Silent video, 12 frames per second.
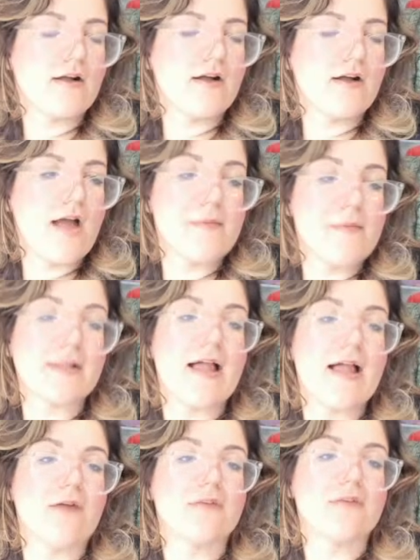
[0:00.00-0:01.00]
am a
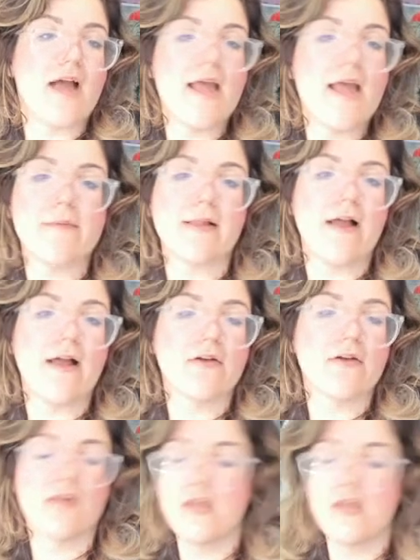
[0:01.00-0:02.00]
clown. I am a clown.
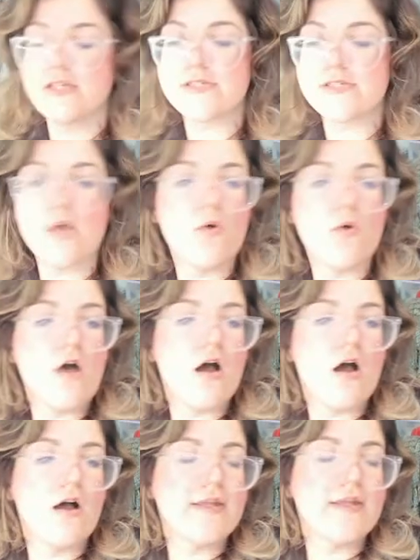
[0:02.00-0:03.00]
So,
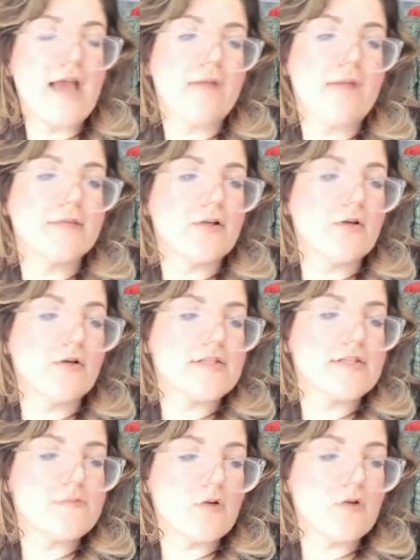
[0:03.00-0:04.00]
yeah, I'm going to go get
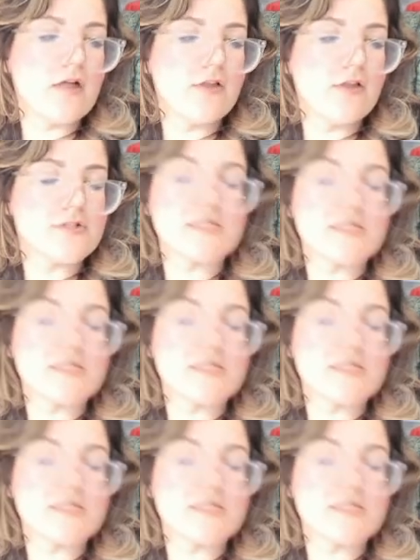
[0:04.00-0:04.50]
some more colors.